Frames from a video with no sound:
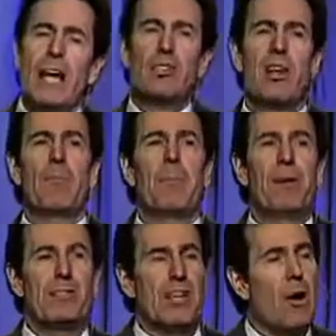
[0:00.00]
I started my
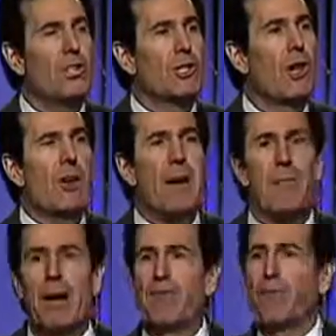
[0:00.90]
business, I always joke about
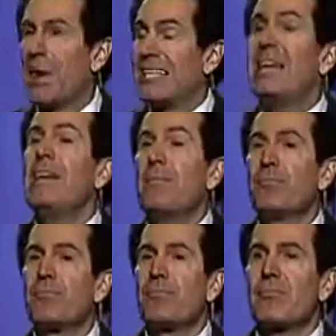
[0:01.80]
my team.
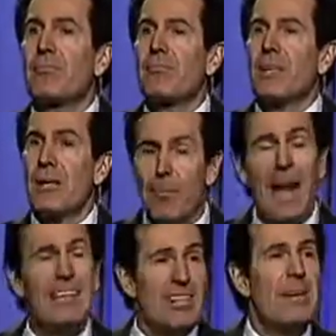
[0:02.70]

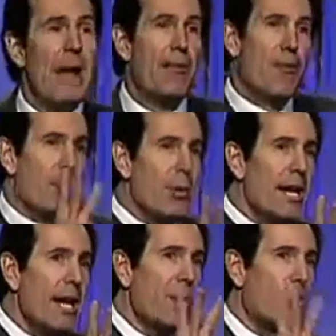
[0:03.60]
My team had
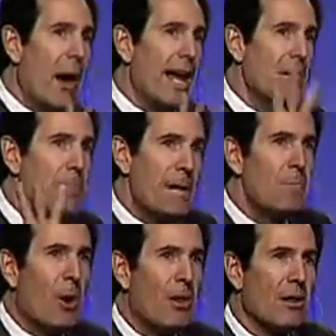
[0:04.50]
3 great
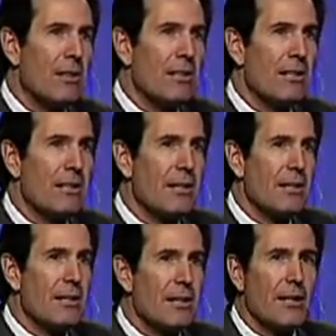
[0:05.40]
people.
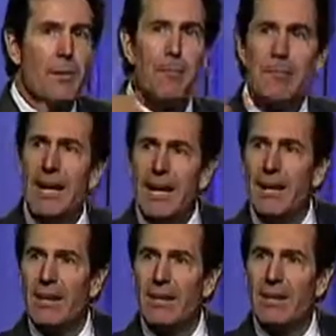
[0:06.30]

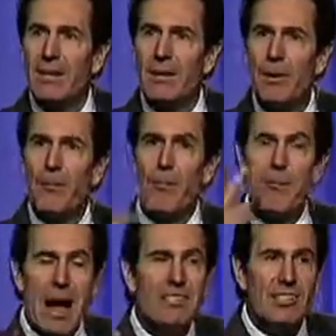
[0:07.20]
Me,
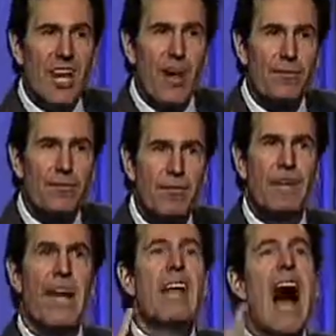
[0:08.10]
myself,
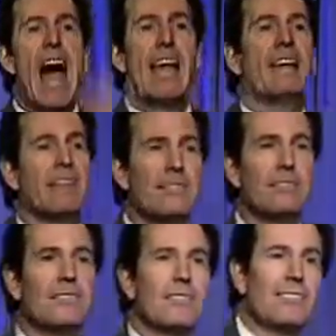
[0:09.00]
and I.
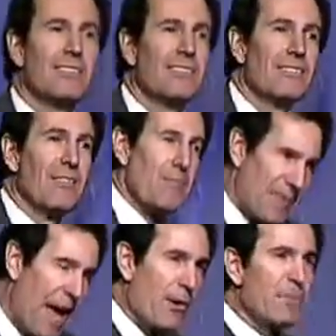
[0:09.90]

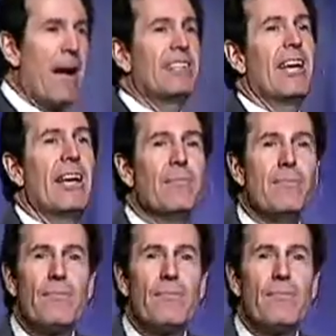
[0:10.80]
That was my team.